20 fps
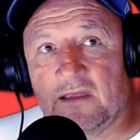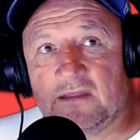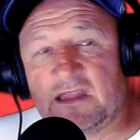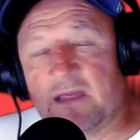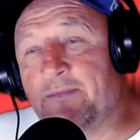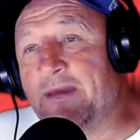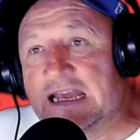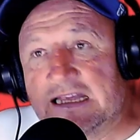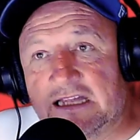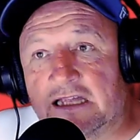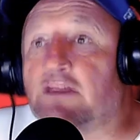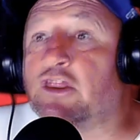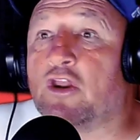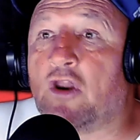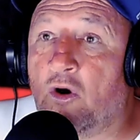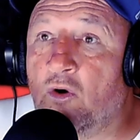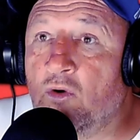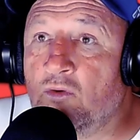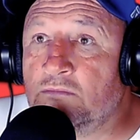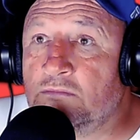They made it
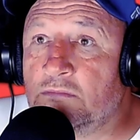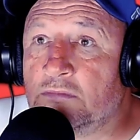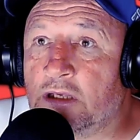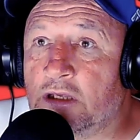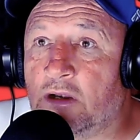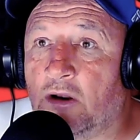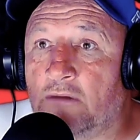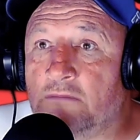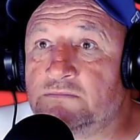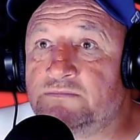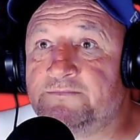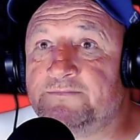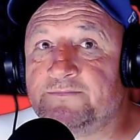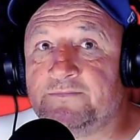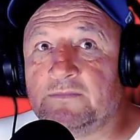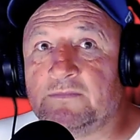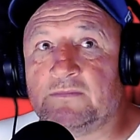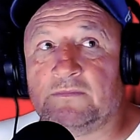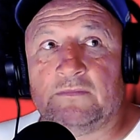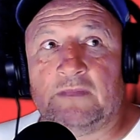their own. You know,
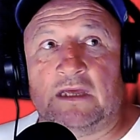yeah.